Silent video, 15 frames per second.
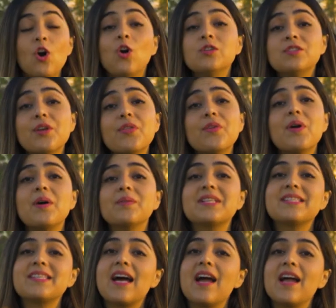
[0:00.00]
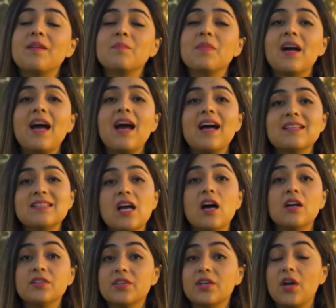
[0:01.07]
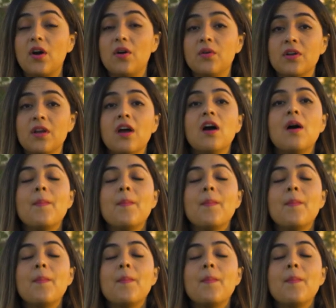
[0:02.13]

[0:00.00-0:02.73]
Also throughout the time has undergone